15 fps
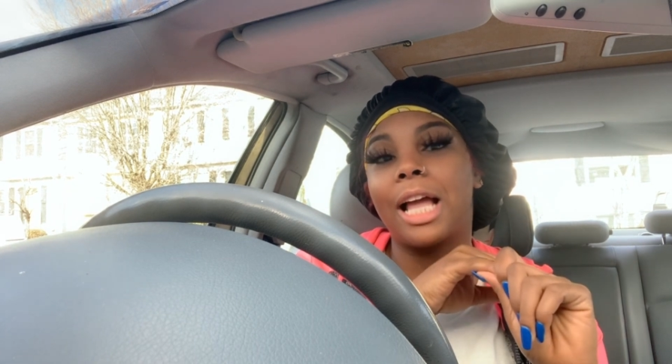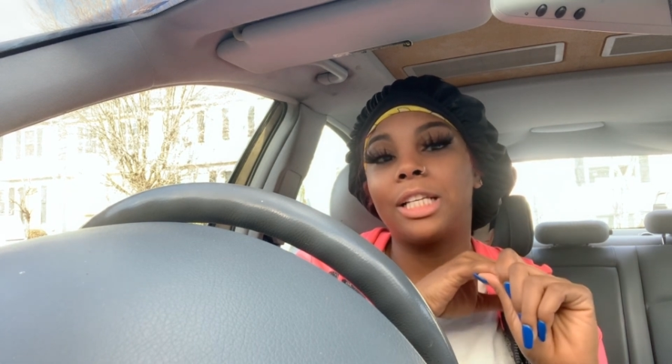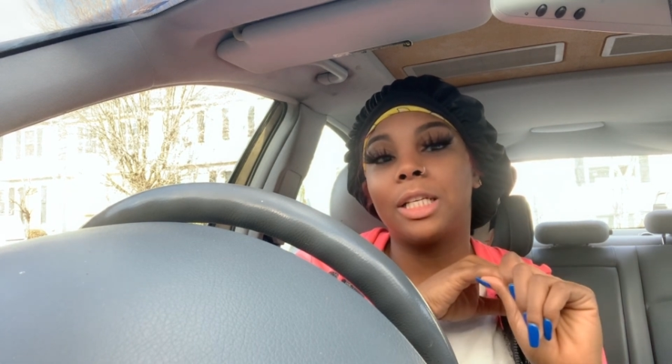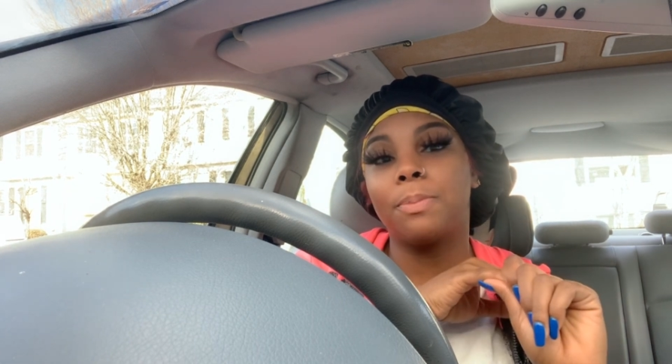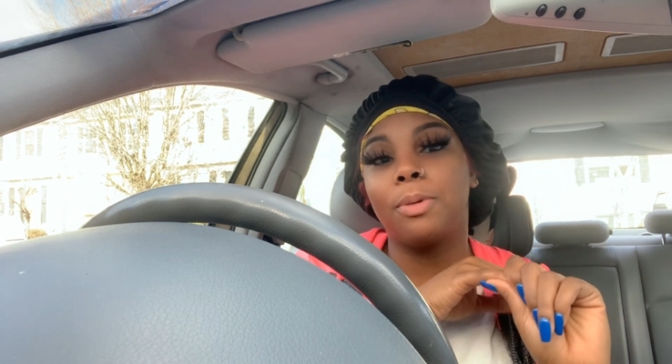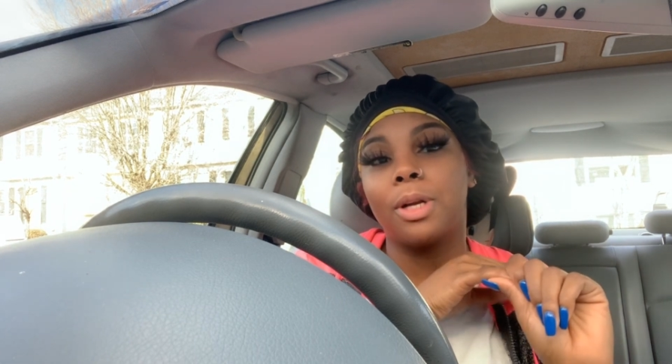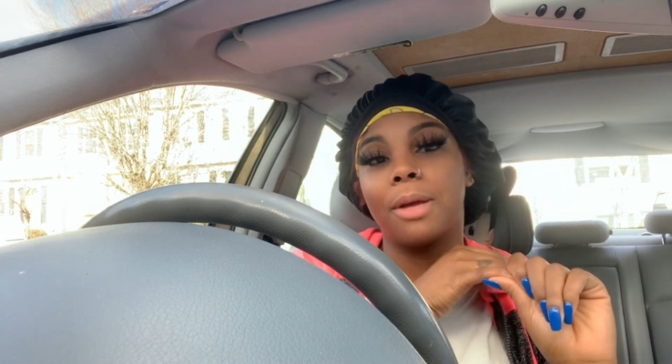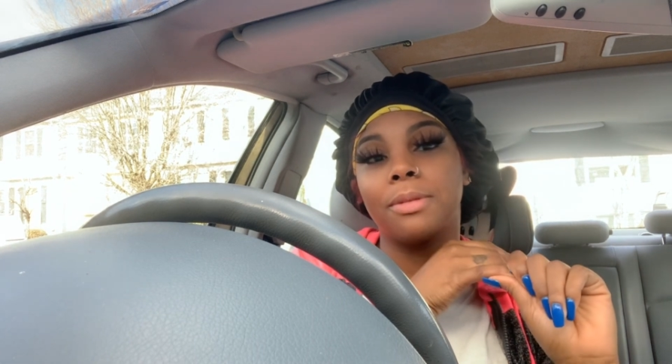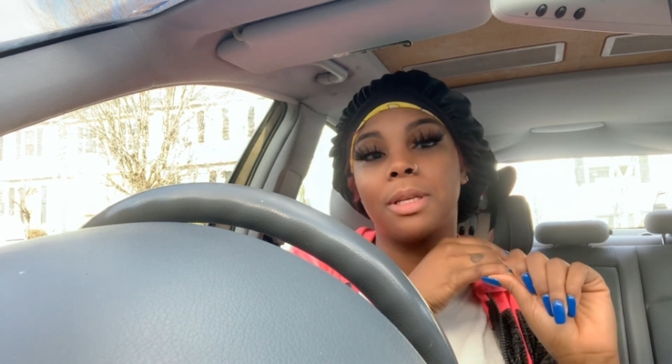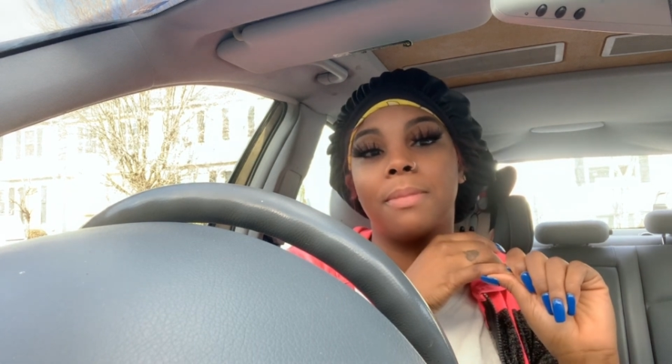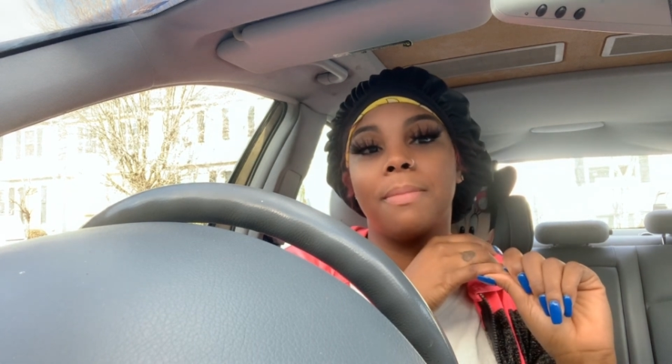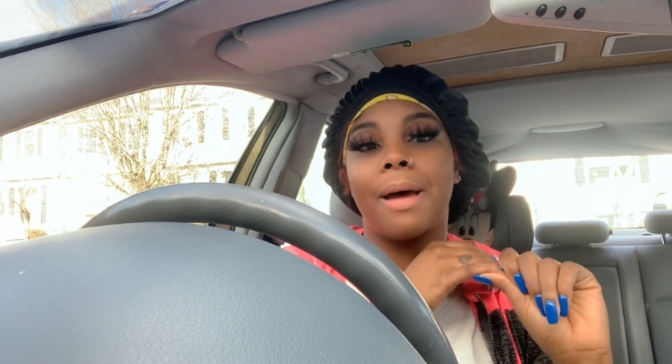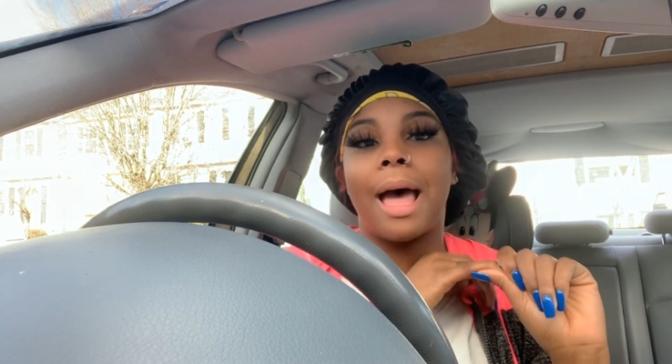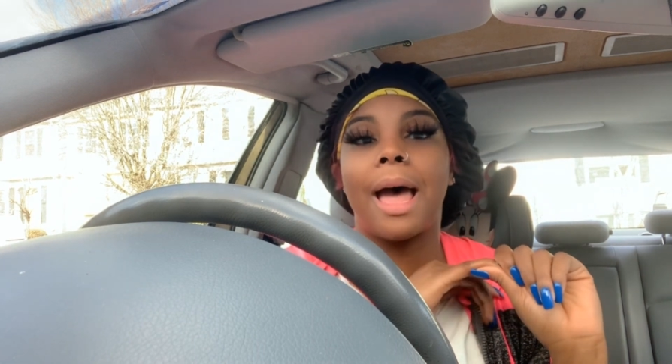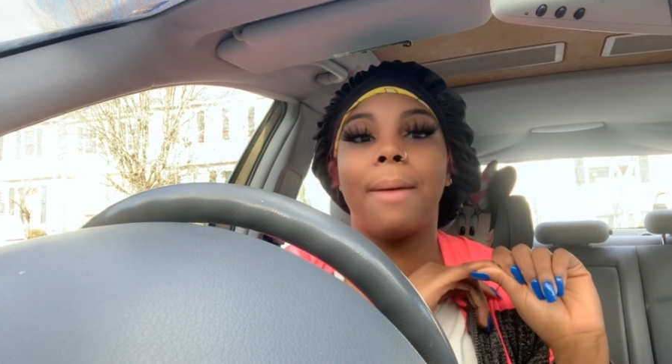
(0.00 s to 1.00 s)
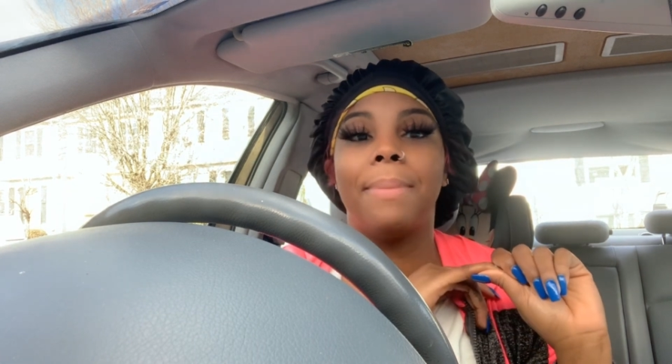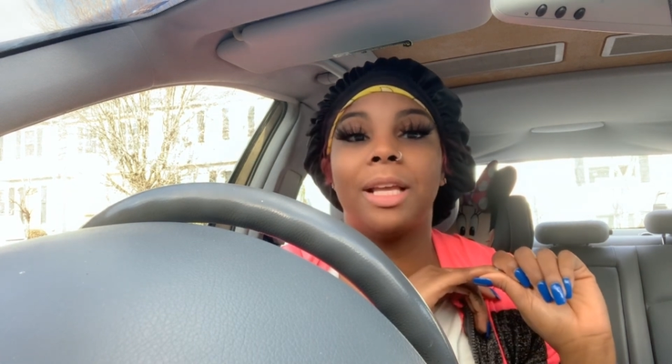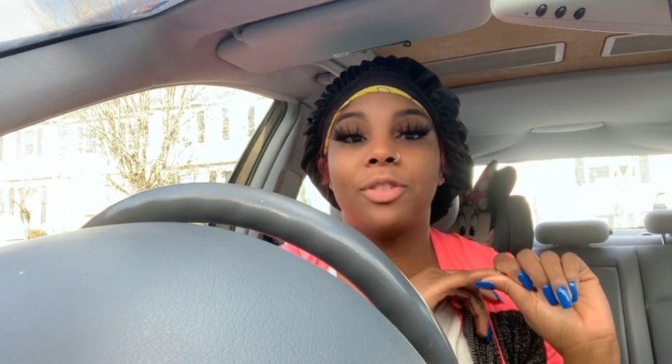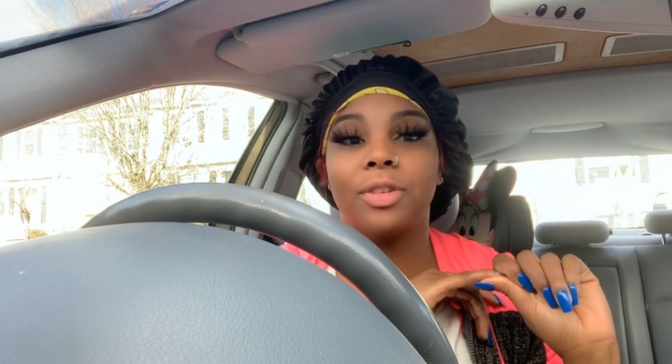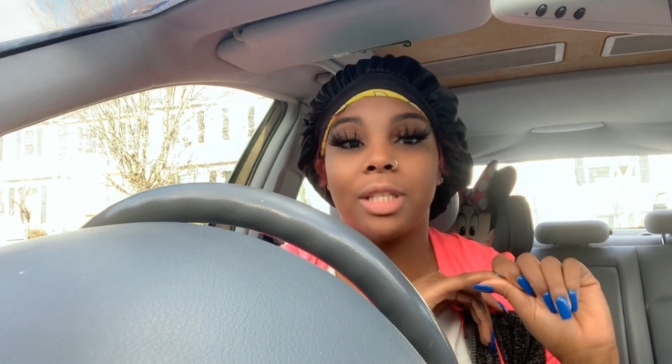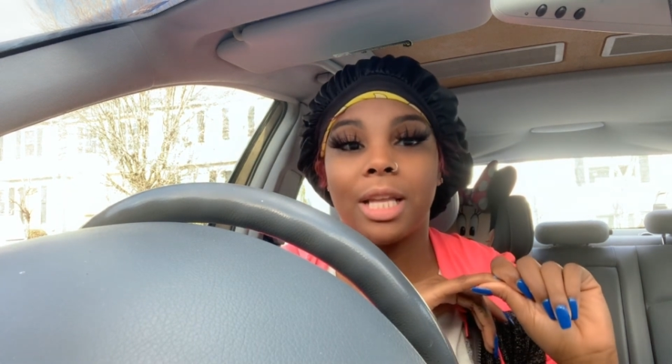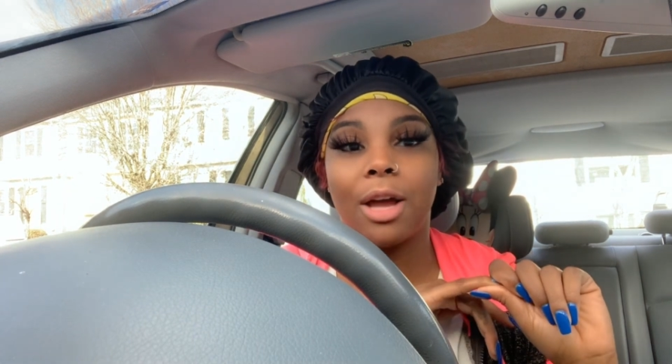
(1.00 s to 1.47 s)
I just put up to my
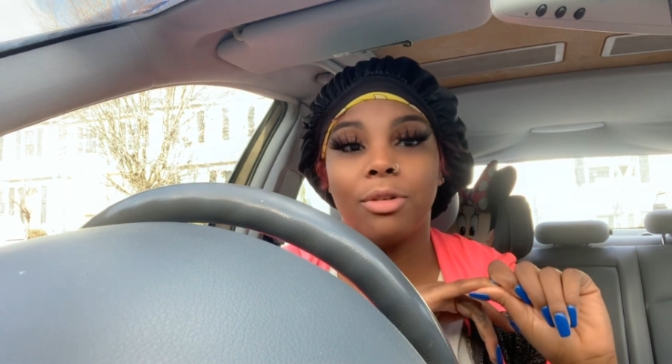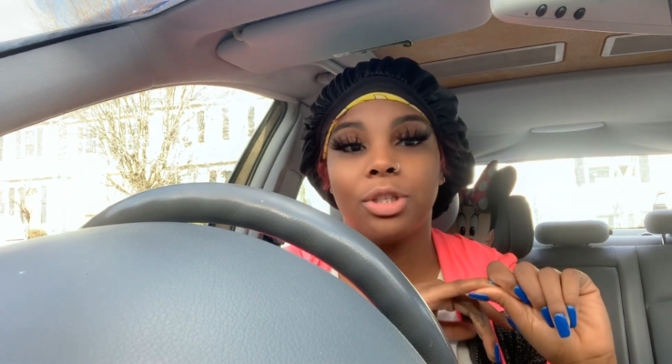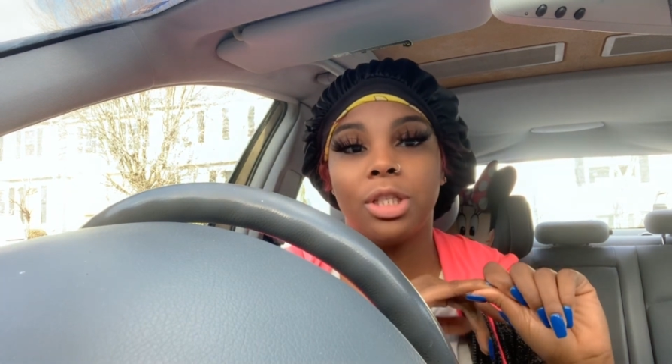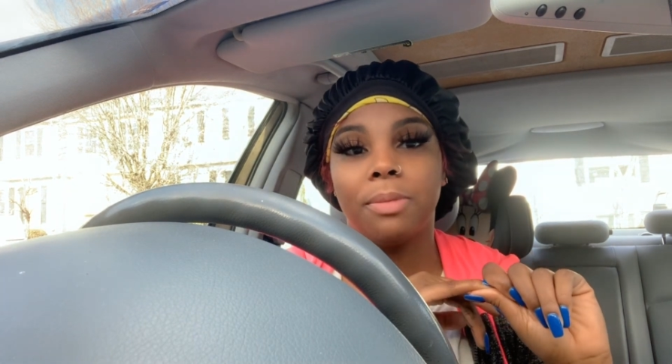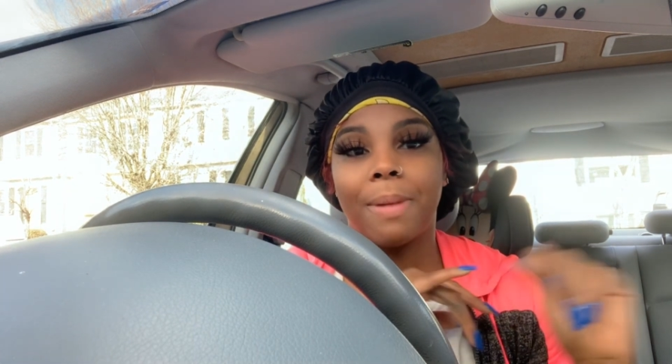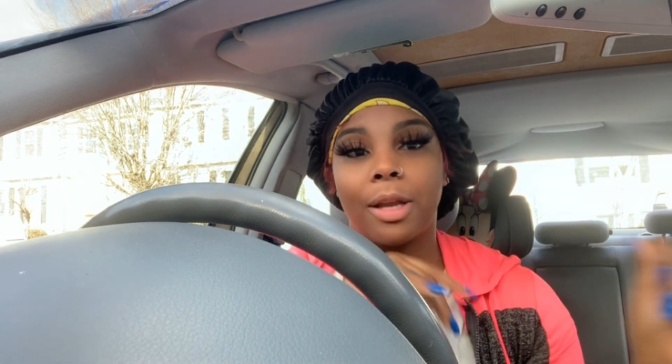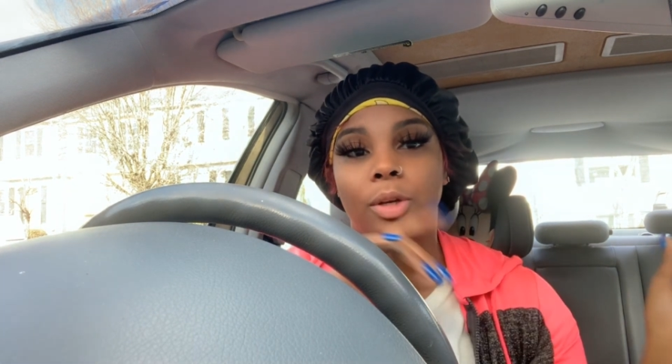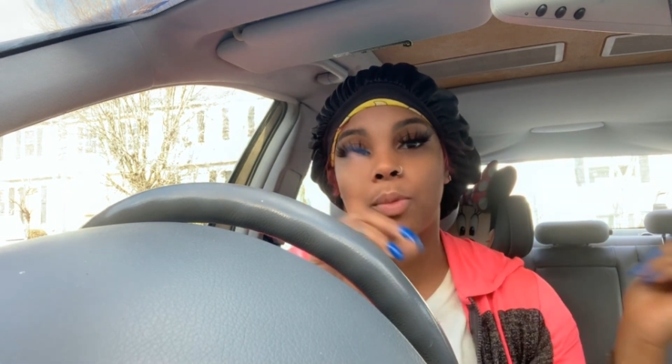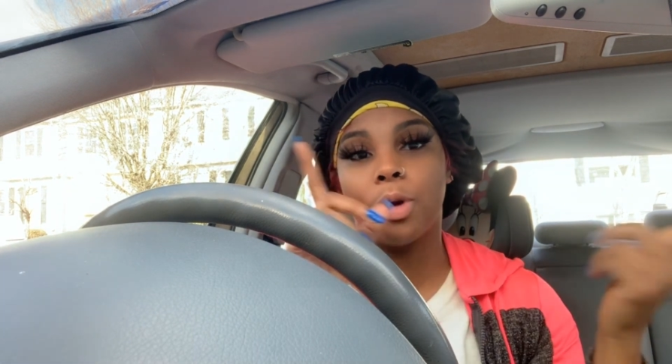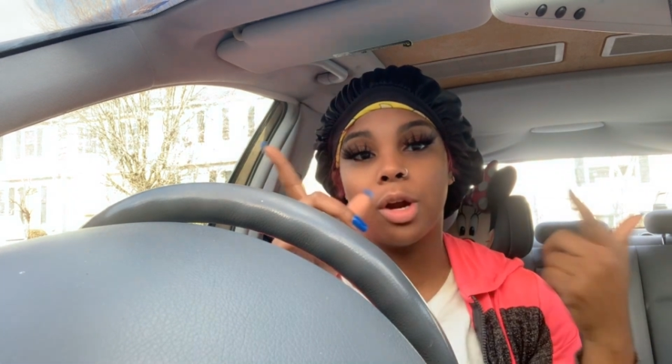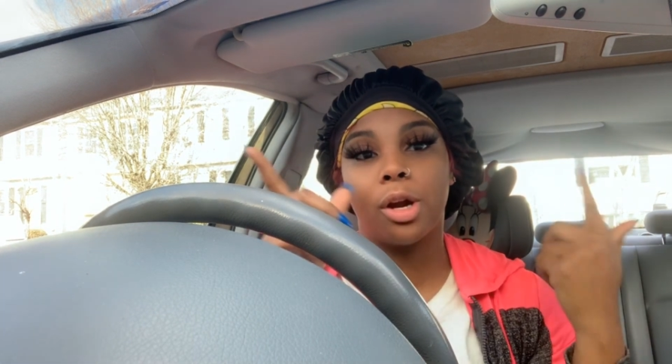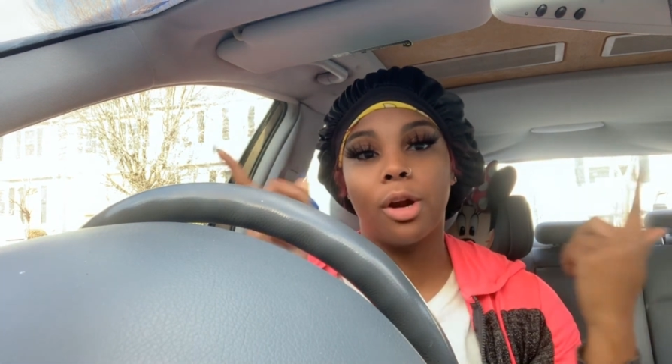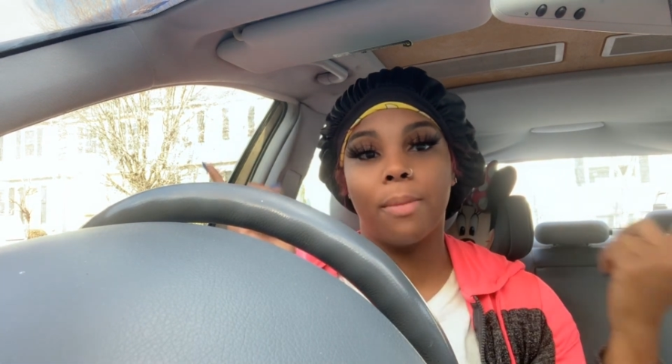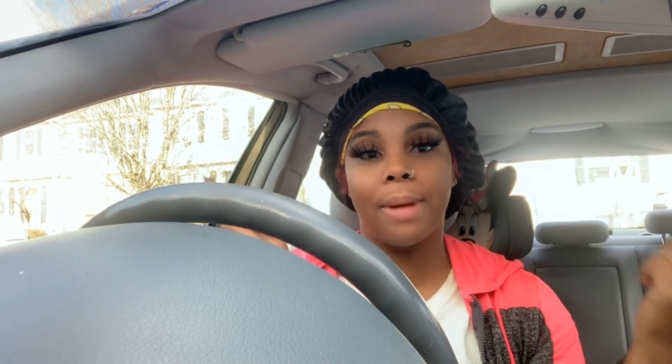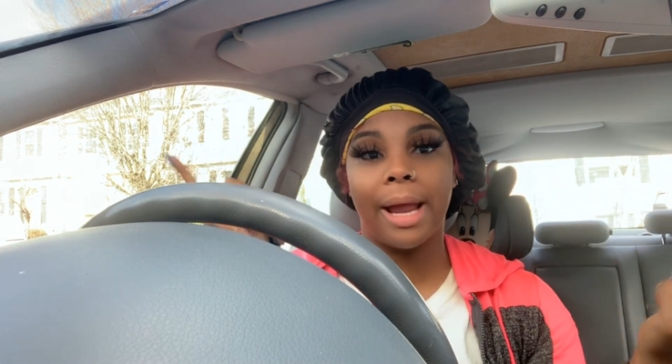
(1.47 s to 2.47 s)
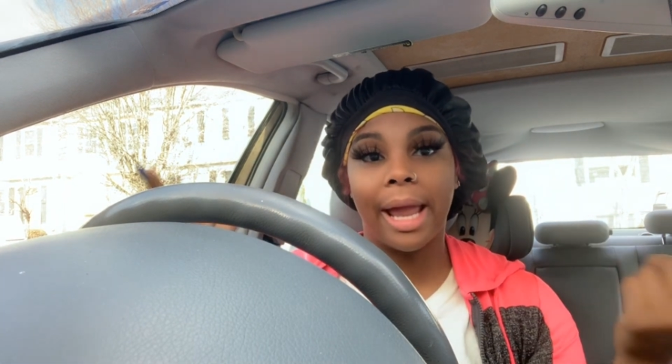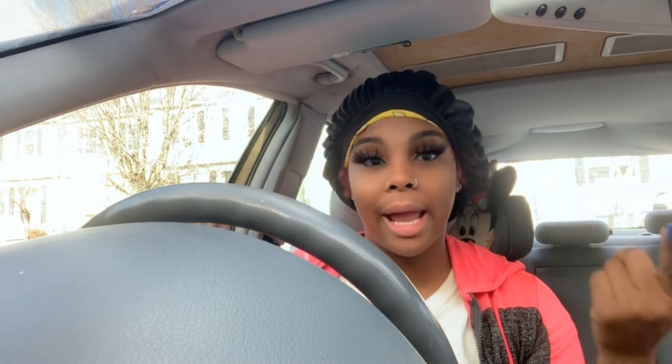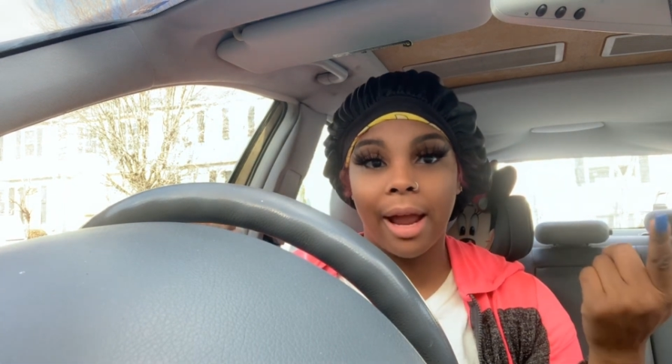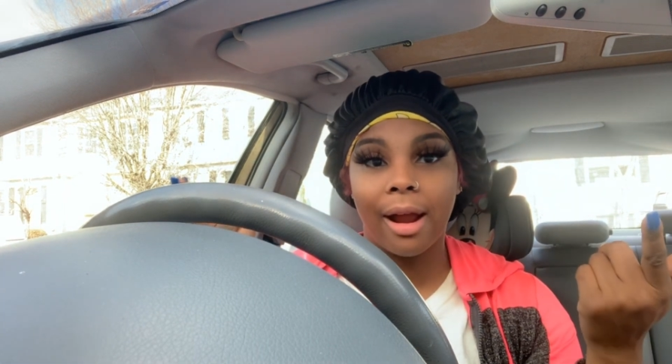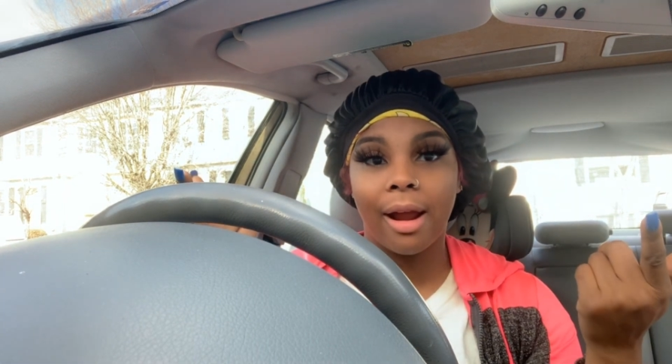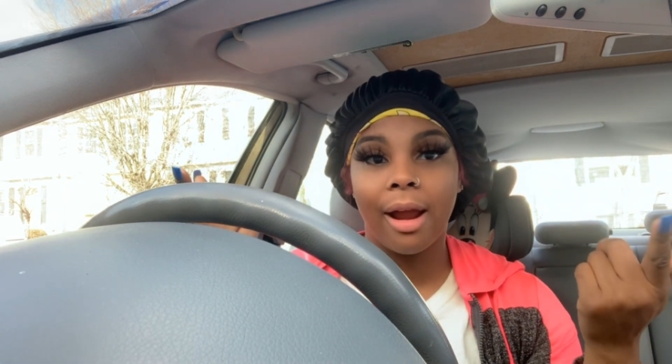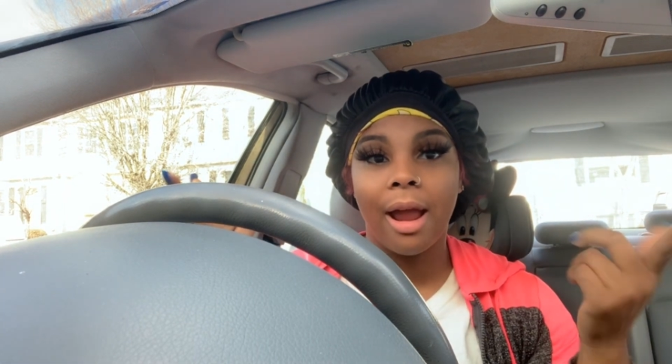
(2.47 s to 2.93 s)
best friend's house. She's about to want curl my
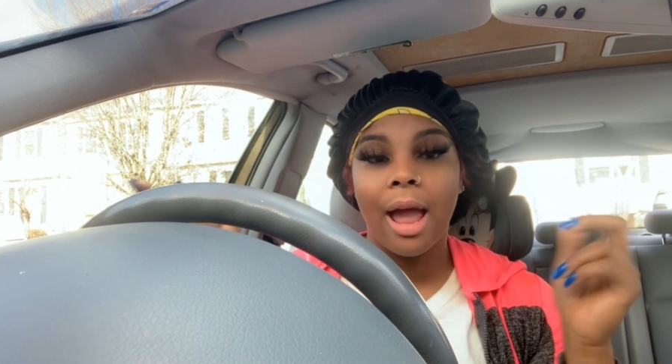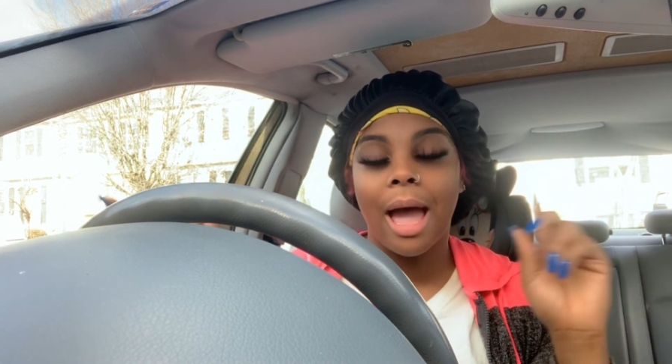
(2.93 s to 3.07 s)
hair.